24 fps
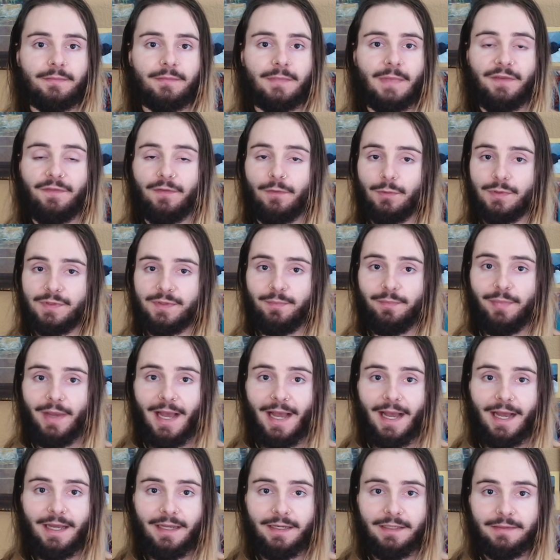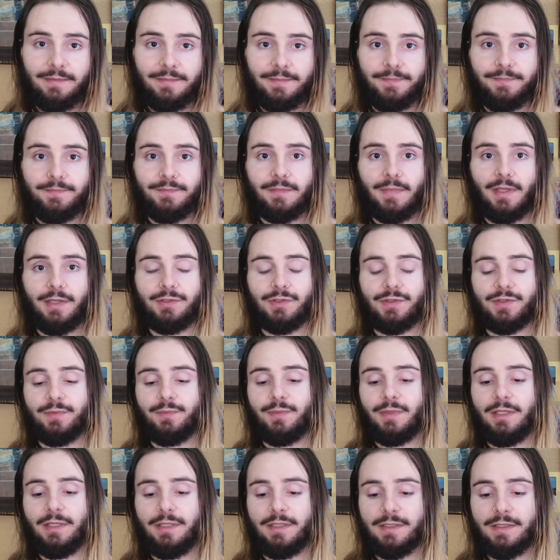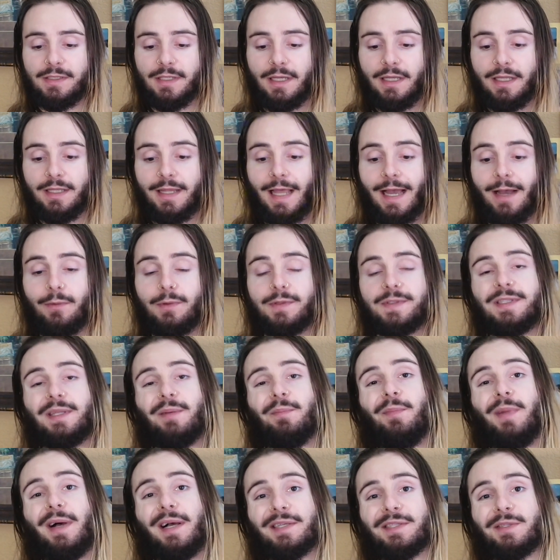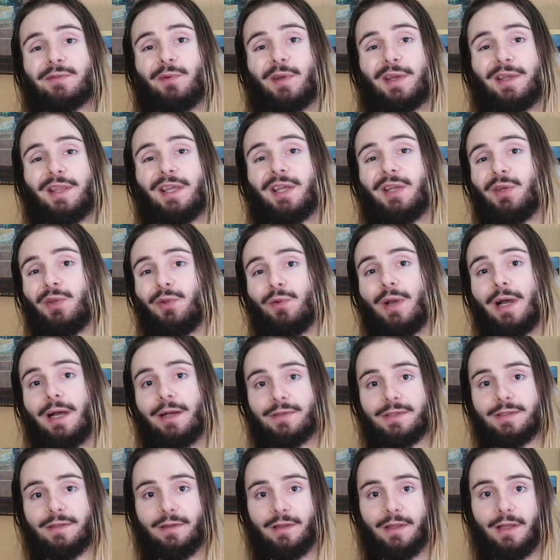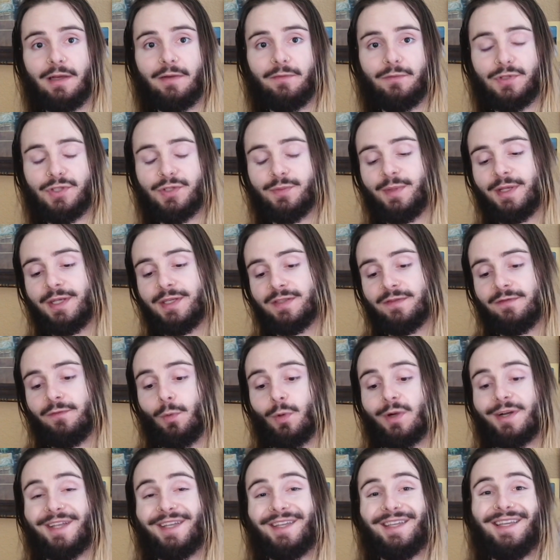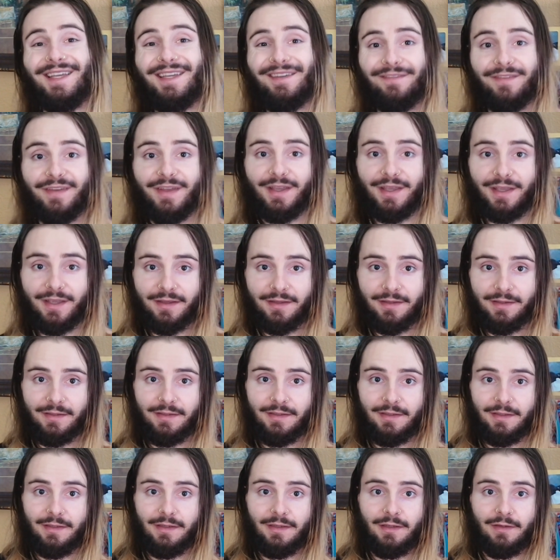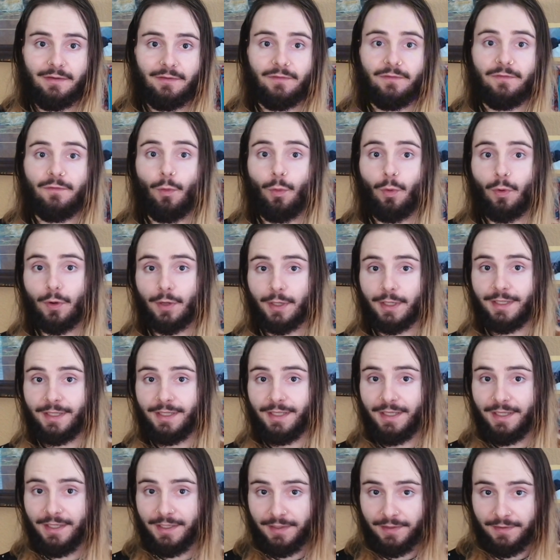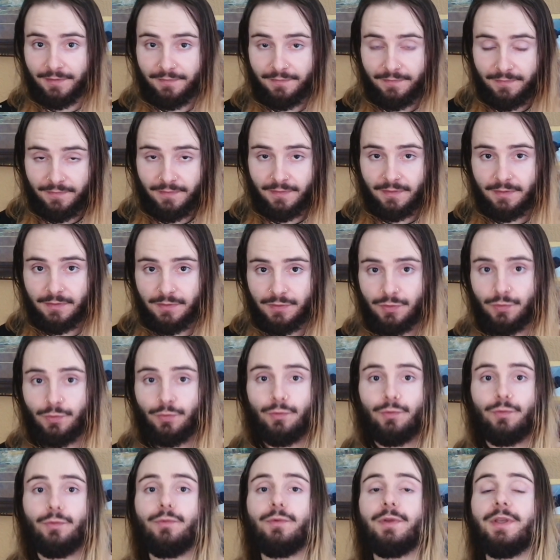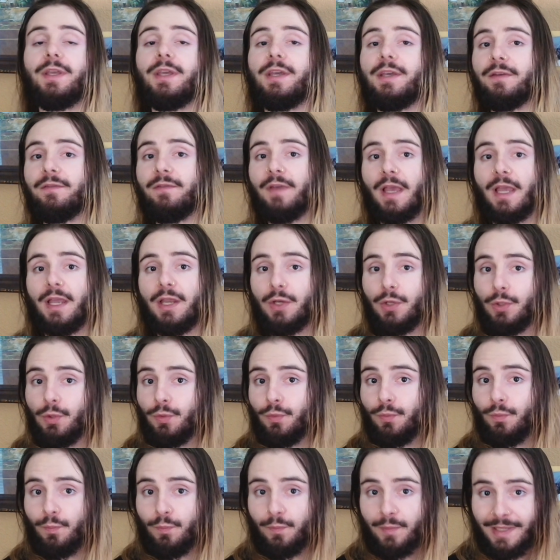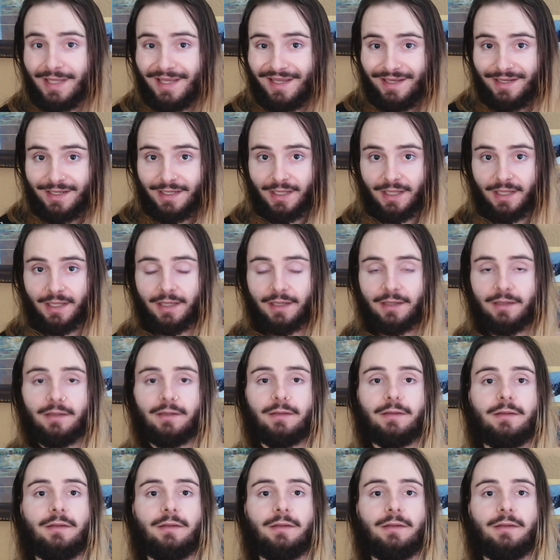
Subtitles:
If it was bad, it just means that was the best way they knew how to love, which makes forgiving, forgive, to give a new meaning,